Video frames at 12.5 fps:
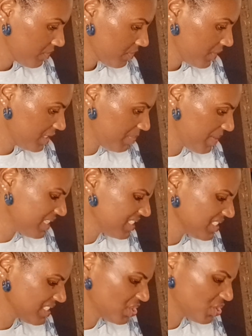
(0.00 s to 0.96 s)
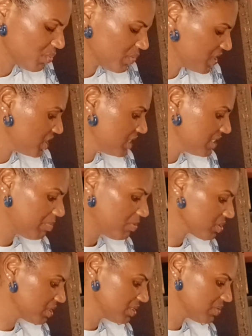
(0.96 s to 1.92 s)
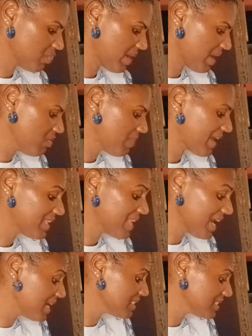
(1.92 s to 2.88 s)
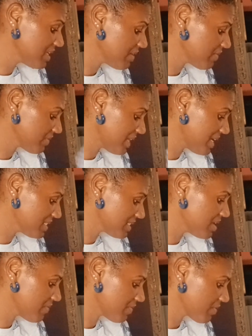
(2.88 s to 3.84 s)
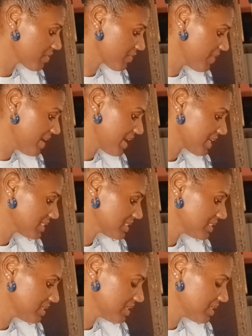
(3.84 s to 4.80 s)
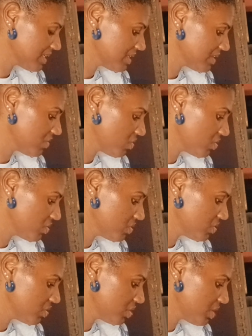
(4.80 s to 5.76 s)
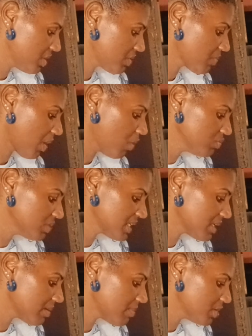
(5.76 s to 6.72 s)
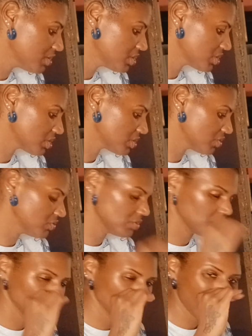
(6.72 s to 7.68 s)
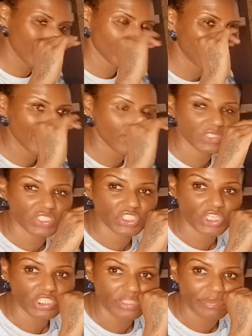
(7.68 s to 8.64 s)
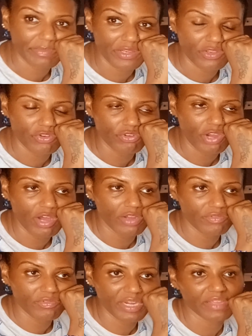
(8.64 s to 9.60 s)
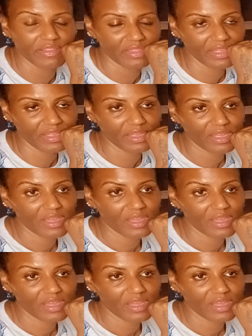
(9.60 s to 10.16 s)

this person's intuition is blocked as well, and that has another that's another effect on you know holding in emotions. You you have clouded judgment. You can't really think.